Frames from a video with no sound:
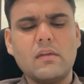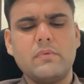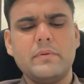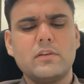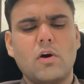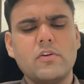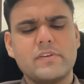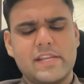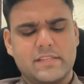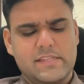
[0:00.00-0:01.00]
We will not
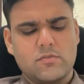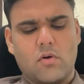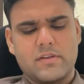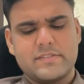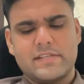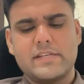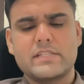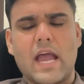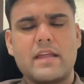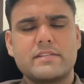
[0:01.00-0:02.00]
read these orders in
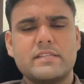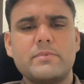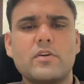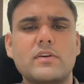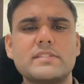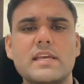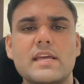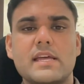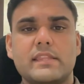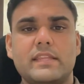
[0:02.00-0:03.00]
entirety because
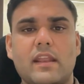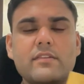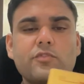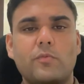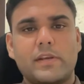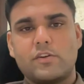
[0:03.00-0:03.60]
there are so many